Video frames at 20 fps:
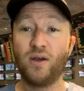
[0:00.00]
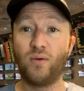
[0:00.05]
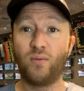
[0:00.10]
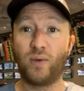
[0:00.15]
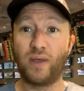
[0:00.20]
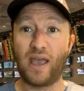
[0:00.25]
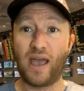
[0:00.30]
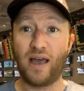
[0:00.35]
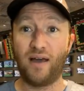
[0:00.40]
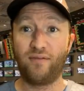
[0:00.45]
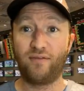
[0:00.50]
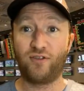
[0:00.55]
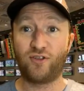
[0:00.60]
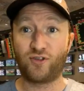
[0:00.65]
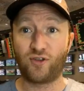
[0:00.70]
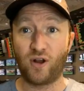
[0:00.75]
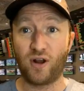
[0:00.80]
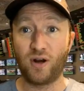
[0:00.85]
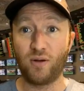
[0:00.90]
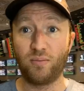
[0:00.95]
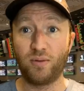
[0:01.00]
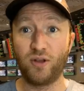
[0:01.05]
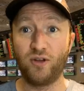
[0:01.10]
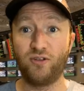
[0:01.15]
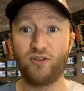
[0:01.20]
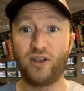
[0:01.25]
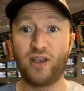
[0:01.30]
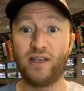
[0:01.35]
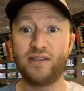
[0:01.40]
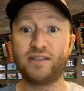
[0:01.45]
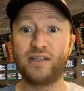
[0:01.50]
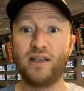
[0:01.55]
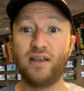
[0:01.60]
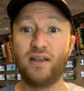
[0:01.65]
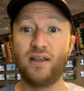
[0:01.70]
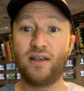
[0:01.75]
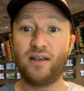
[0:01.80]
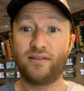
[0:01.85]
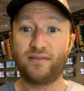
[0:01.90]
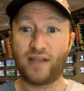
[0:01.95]
We have Toronto Blue Jays,
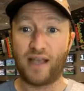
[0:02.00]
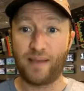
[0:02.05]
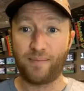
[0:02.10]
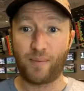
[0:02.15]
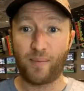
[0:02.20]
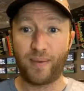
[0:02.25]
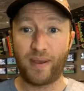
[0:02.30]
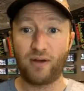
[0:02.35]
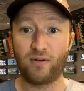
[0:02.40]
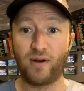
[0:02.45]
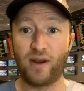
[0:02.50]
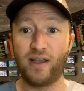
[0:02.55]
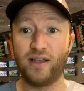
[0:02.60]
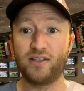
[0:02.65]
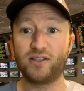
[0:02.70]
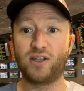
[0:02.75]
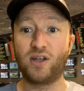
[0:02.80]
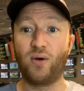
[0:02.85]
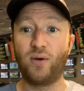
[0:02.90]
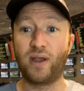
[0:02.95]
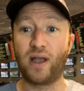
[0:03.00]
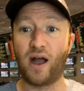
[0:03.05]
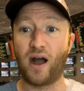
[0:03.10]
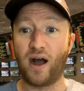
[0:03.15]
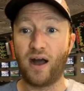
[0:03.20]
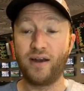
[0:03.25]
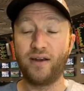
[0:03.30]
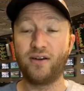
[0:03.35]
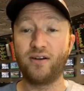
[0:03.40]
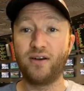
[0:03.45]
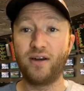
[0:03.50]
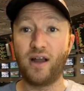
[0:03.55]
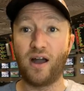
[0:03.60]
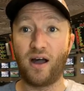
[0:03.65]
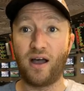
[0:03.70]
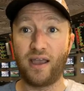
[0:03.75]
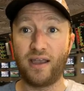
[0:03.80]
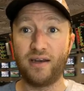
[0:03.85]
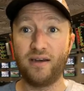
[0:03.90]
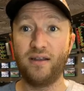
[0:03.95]
Tampa Bay Rays going under
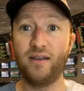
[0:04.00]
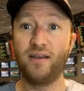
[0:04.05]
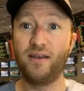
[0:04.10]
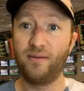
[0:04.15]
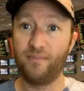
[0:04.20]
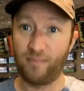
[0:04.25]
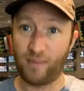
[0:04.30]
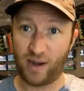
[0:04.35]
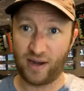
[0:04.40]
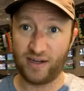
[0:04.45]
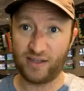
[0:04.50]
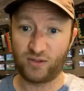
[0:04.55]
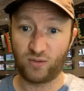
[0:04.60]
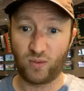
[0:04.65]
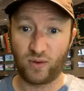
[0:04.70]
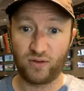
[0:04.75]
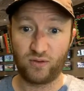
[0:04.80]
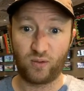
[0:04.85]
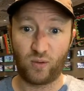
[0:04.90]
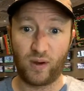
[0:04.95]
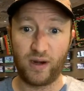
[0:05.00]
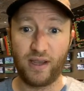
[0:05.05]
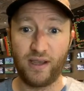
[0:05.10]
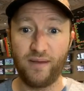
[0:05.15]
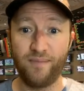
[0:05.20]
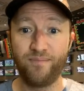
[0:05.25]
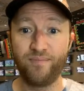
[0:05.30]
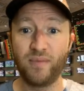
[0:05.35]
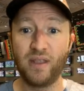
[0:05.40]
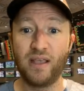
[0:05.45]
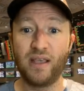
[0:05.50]
9, minus 120.